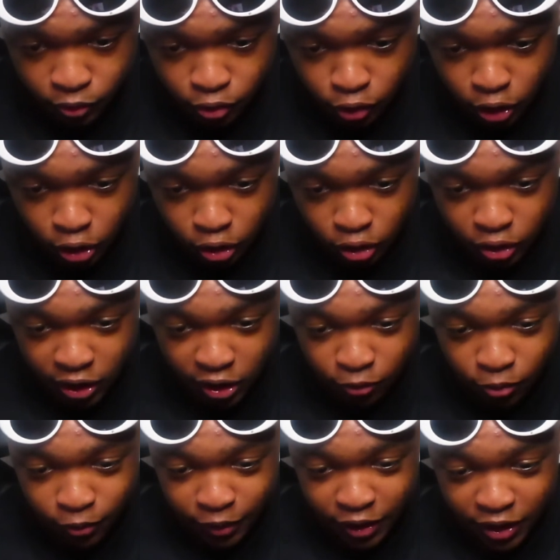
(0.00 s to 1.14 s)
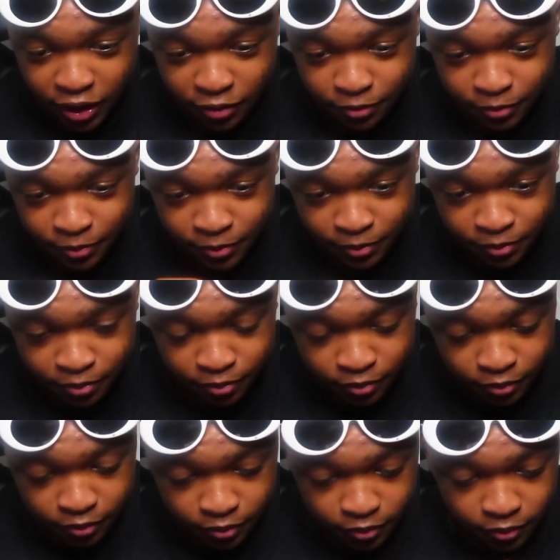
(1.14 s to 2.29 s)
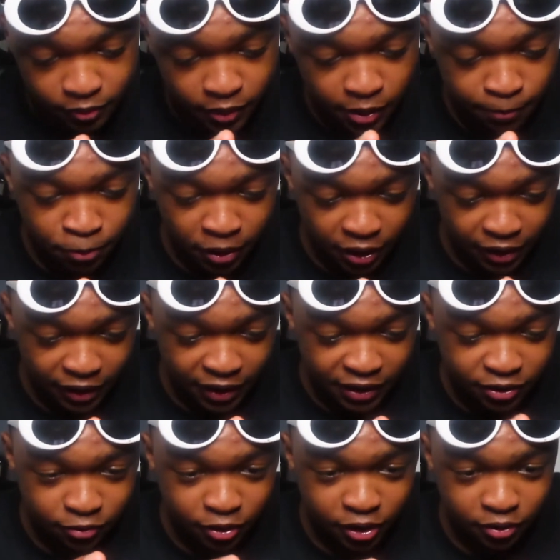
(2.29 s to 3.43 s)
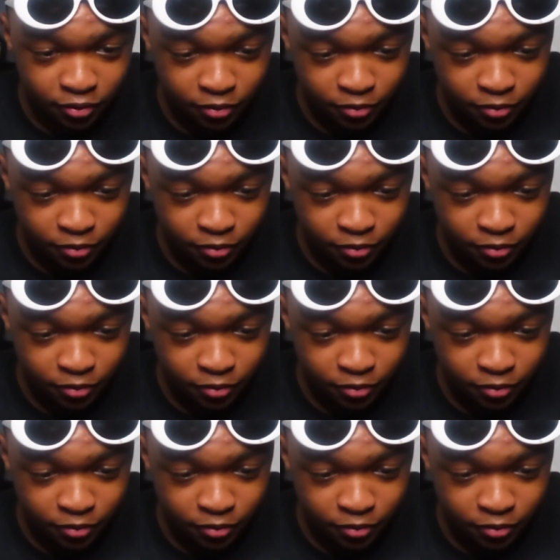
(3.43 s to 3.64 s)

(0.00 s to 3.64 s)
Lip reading: Hold on, yeah, one right there. Put another one